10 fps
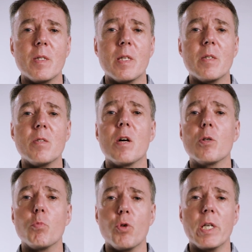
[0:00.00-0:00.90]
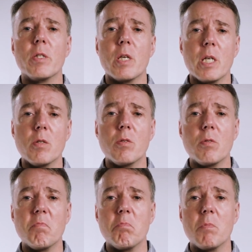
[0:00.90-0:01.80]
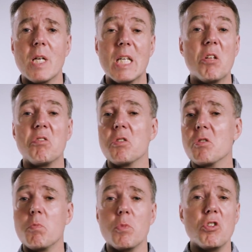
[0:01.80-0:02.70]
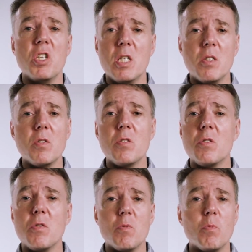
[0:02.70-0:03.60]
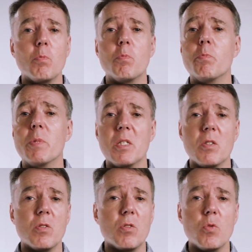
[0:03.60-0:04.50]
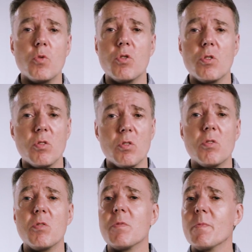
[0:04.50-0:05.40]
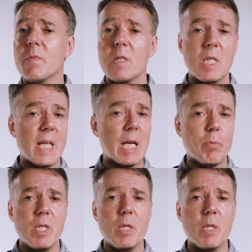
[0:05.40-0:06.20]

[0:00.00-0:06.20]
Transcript: that they start to break things? And not just machines, but institutions, attack